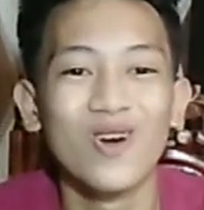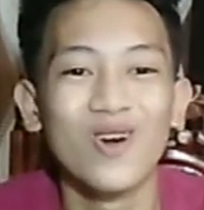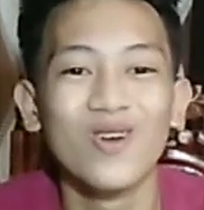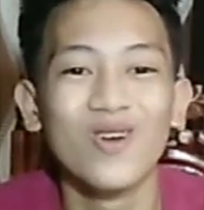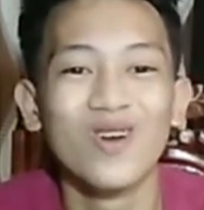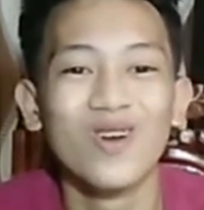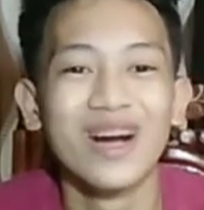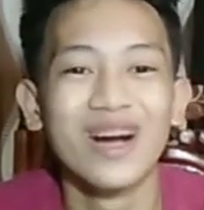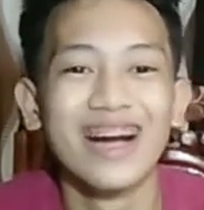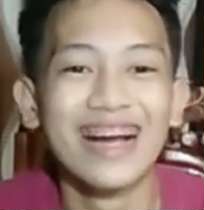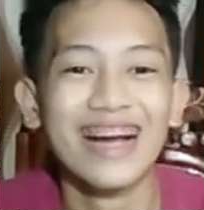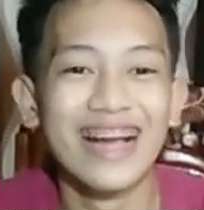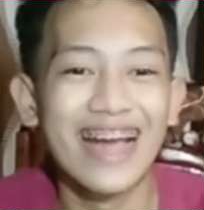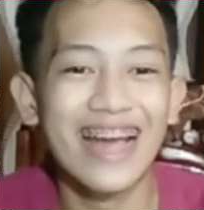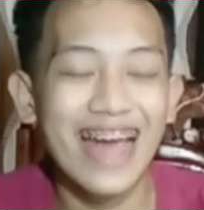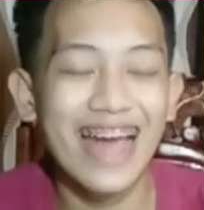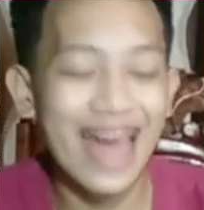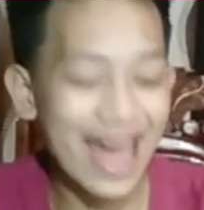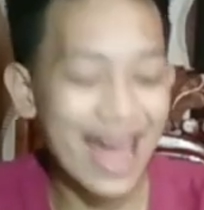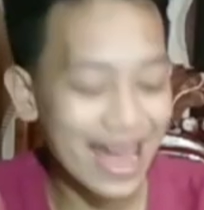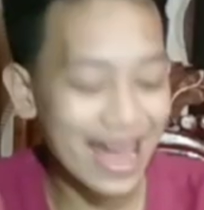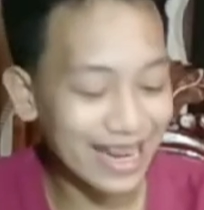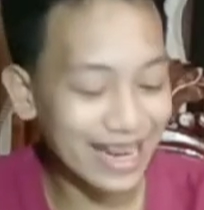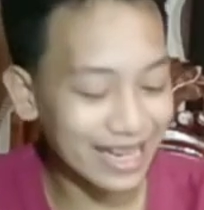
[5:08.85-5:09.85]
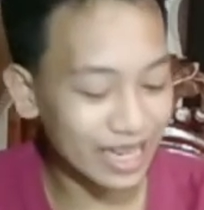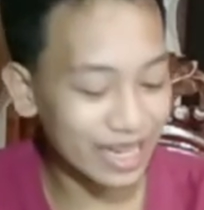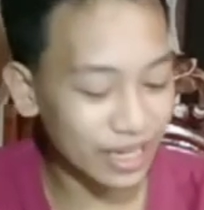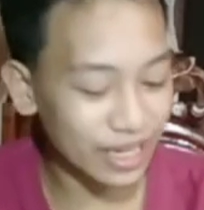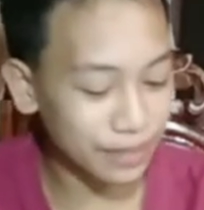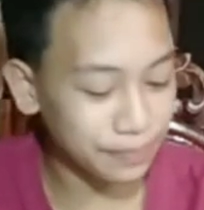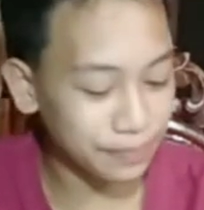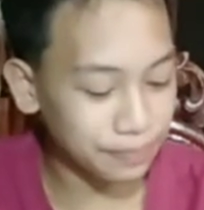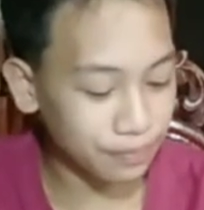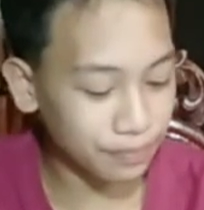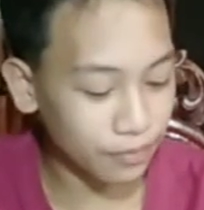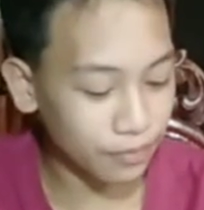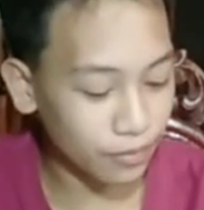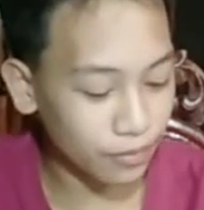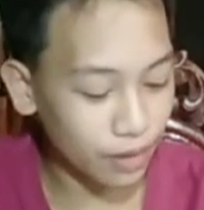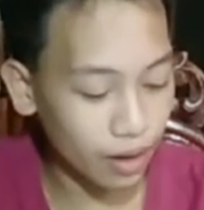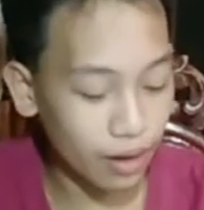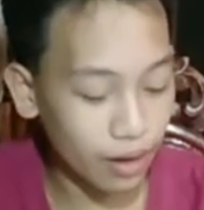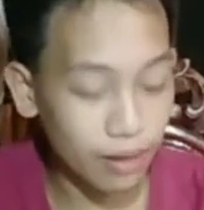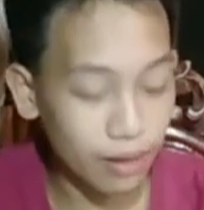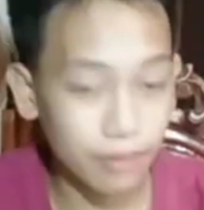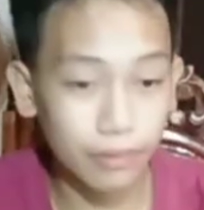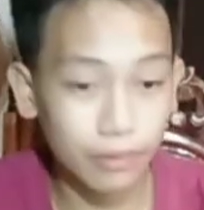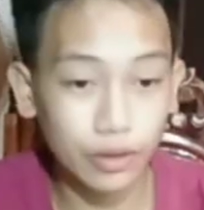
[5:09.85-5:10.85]
Wow. And
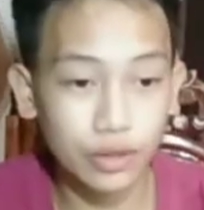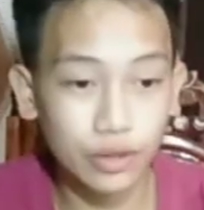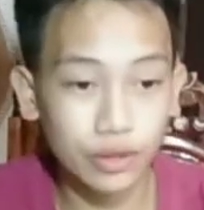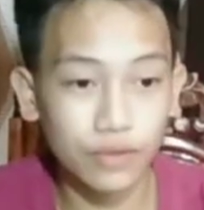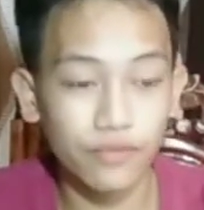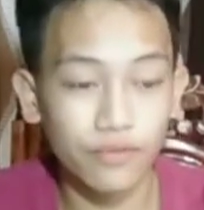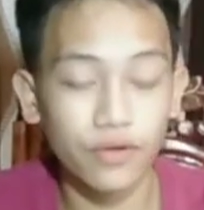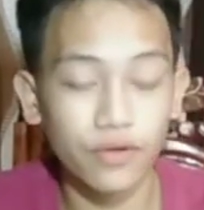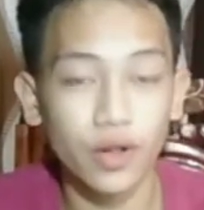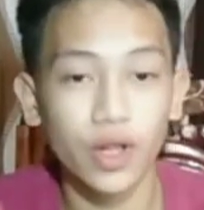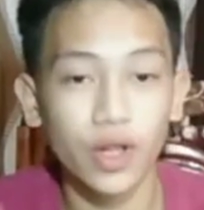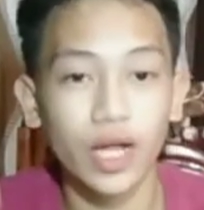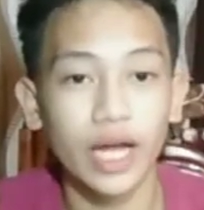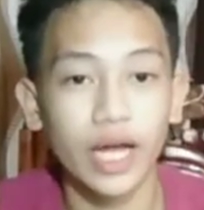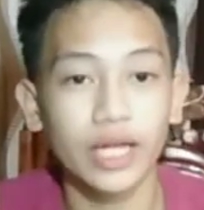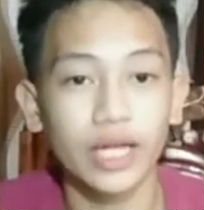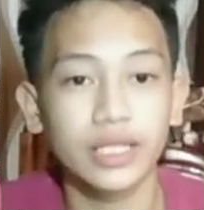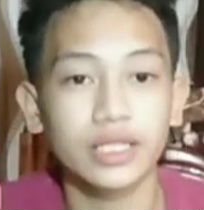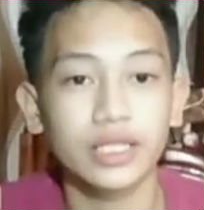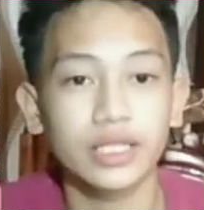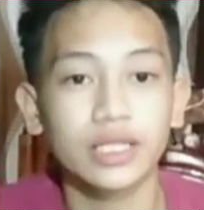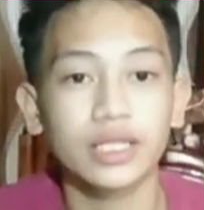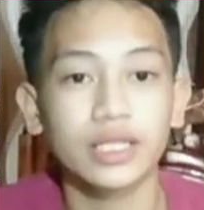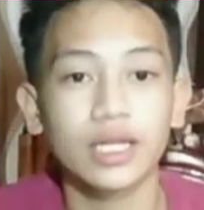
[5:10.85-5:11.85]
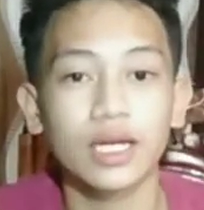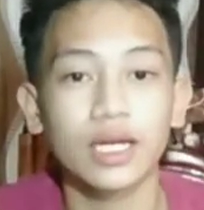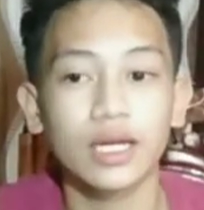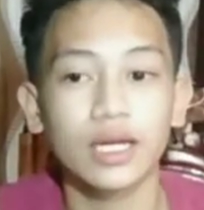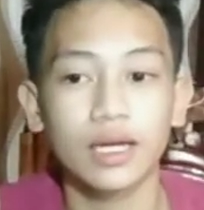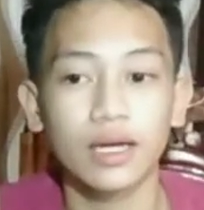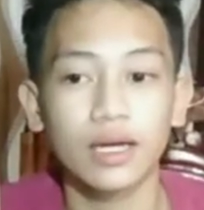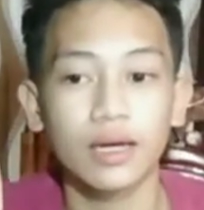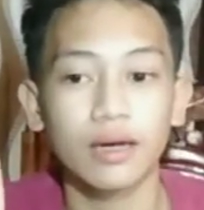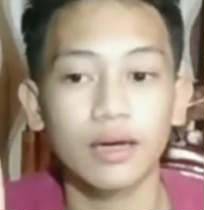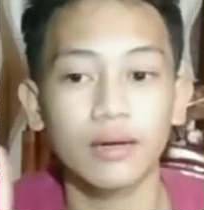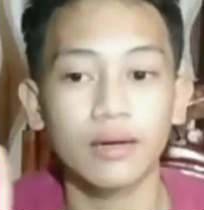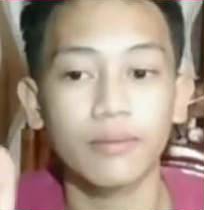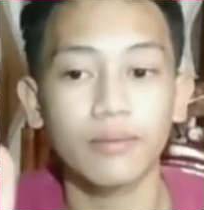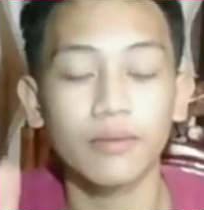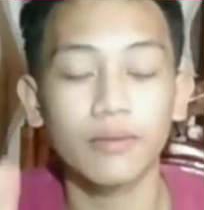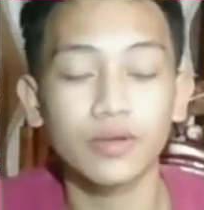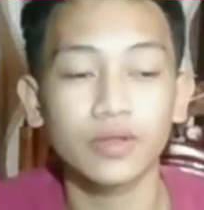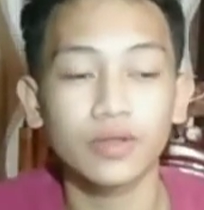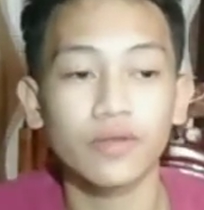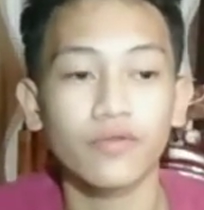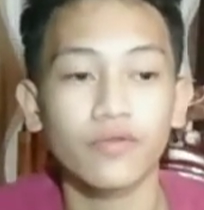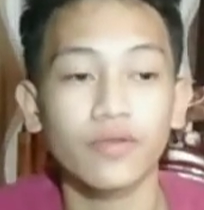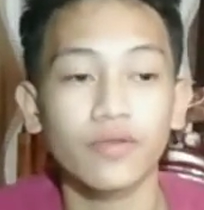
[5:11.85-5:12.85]
most of all, guys,
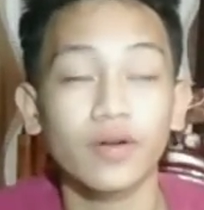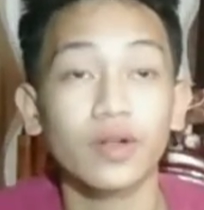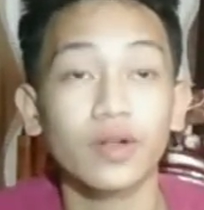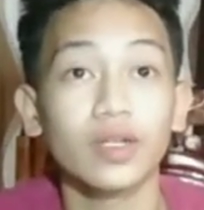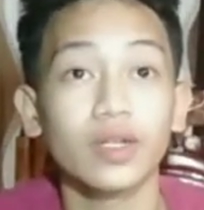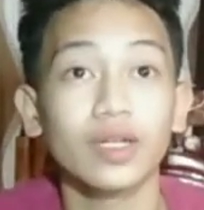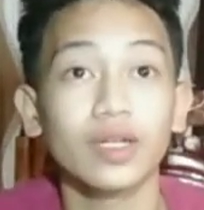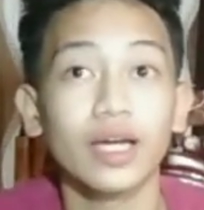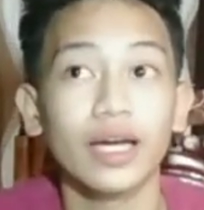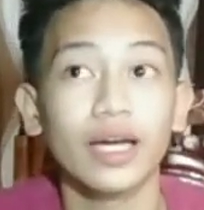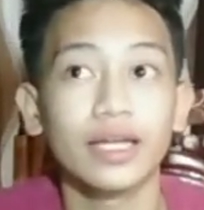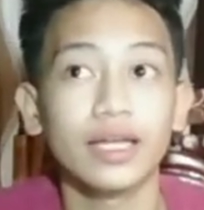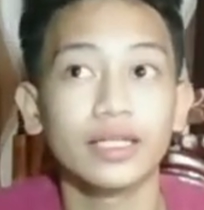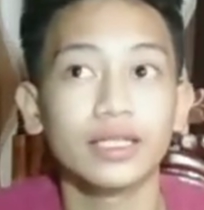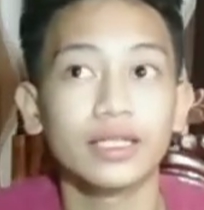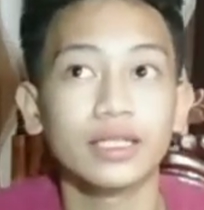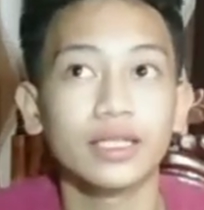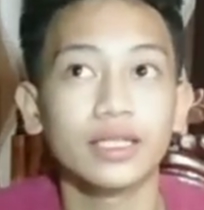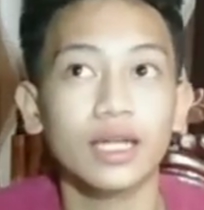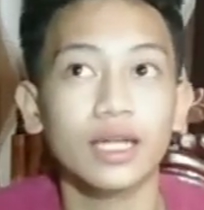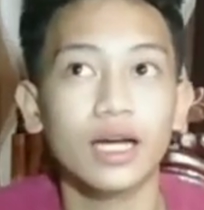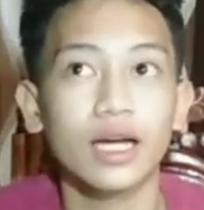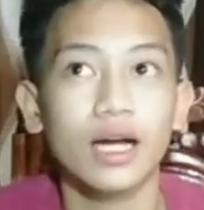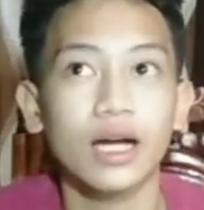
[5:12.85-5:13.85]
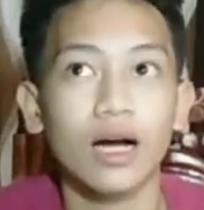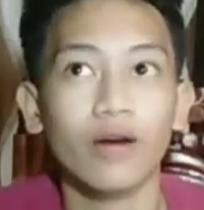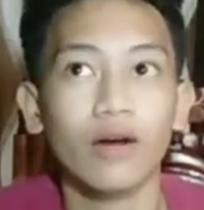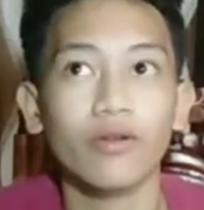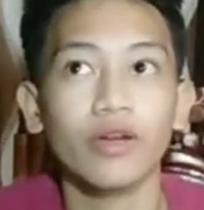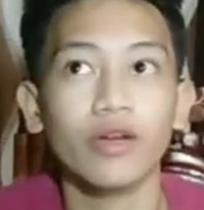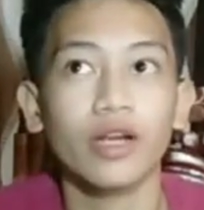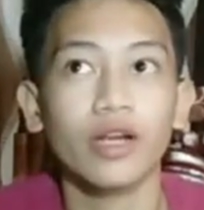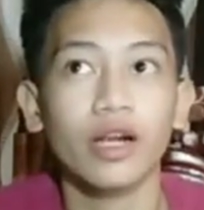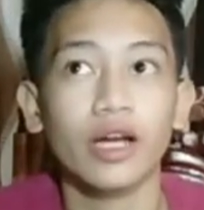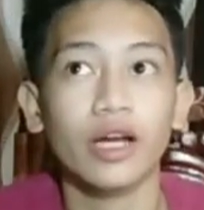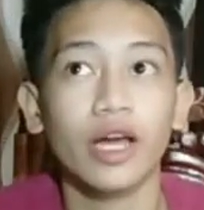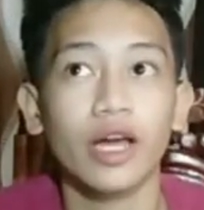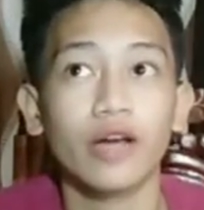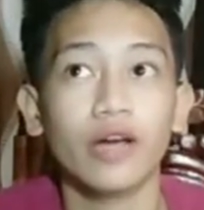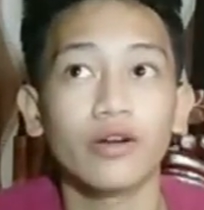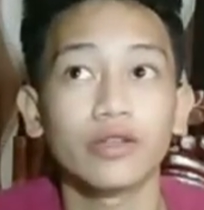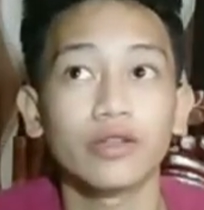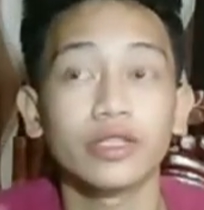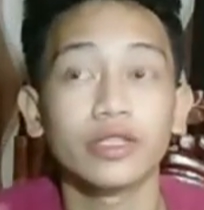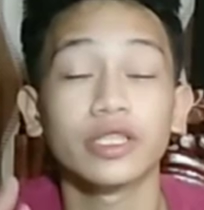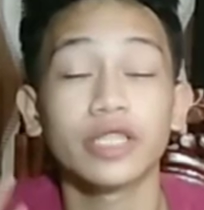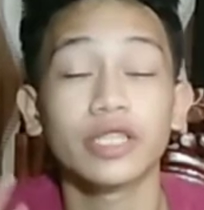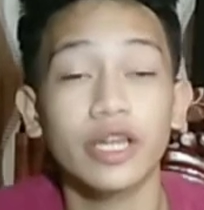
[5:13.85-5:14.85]
ako
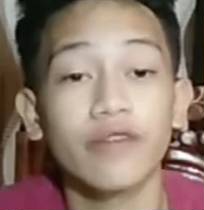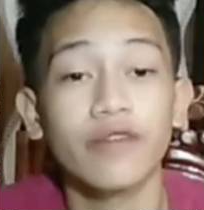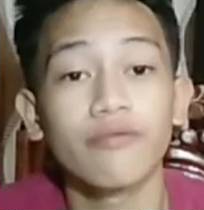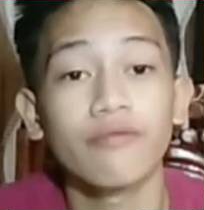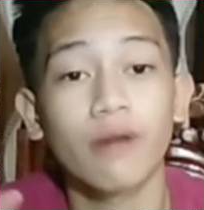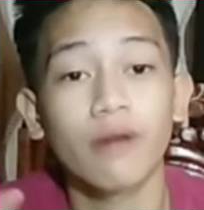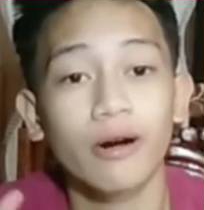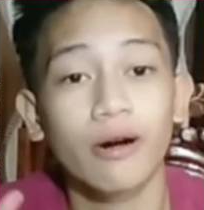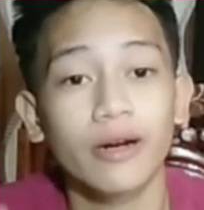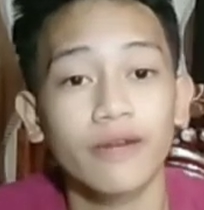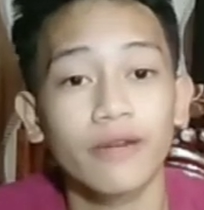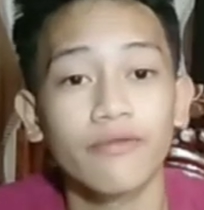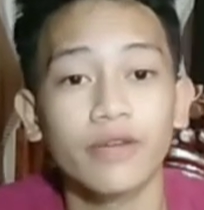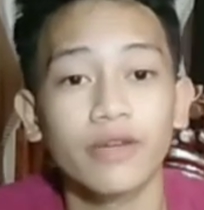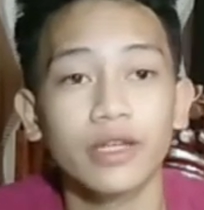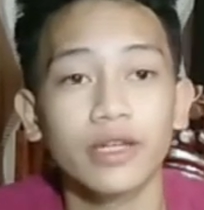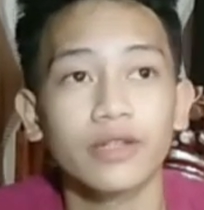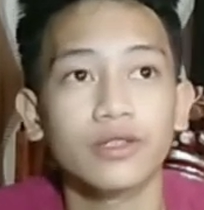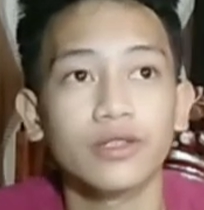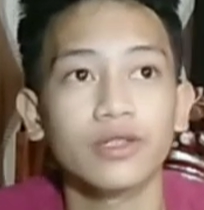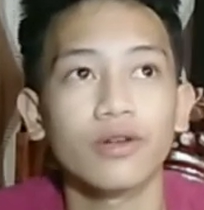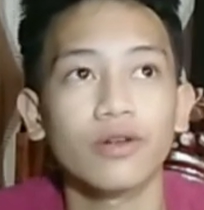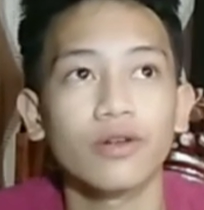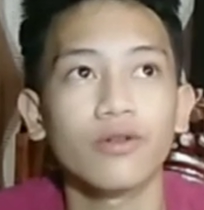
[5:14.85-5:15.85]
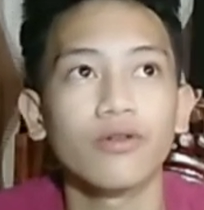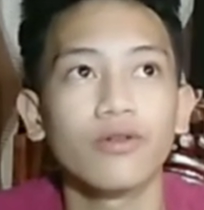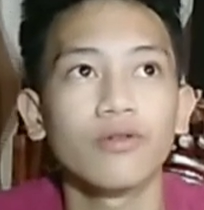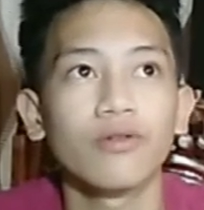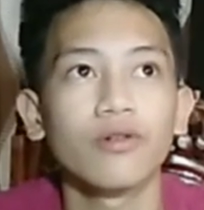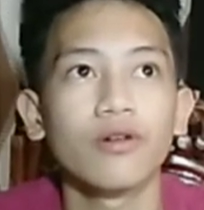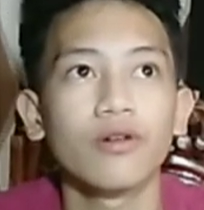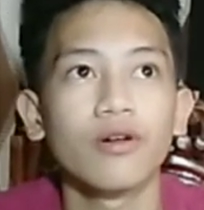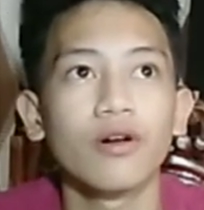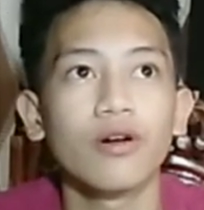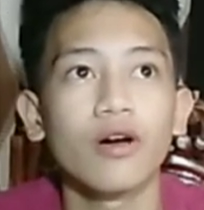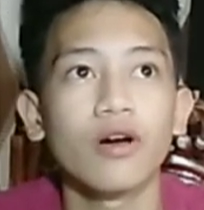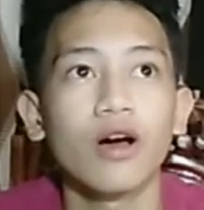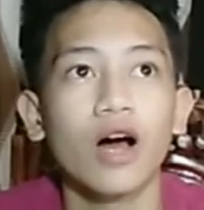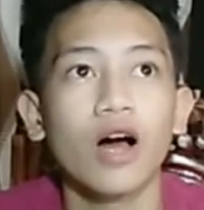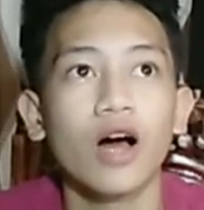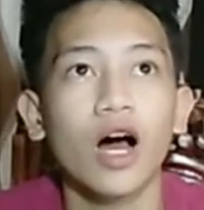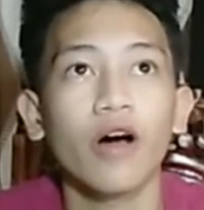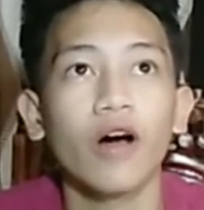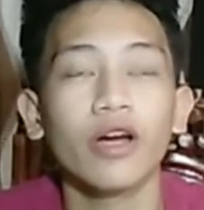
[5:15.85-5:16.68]
ikaingon, save bar ibig. So,